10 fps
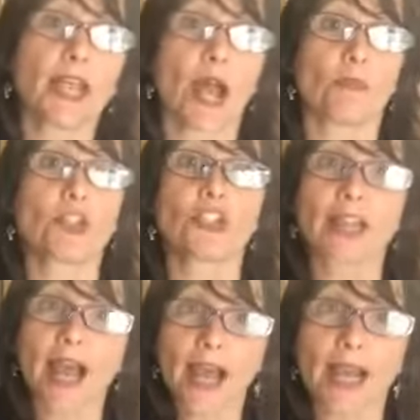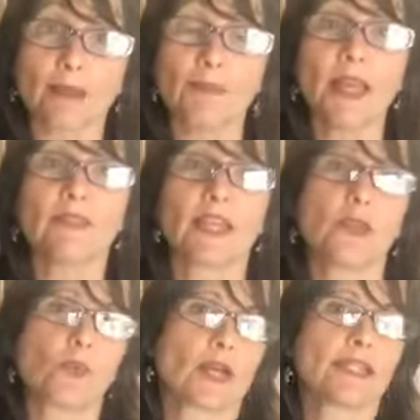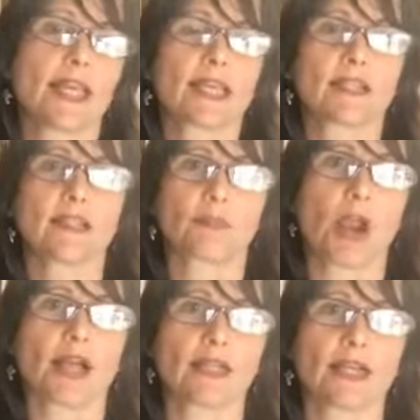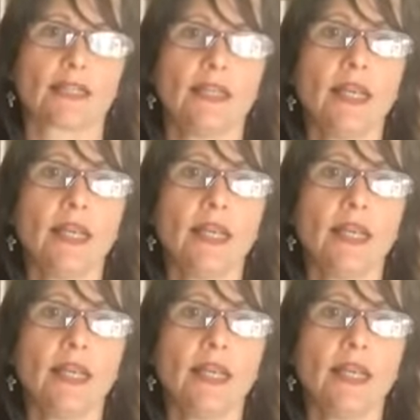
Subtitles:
how much time that you want to take on this project.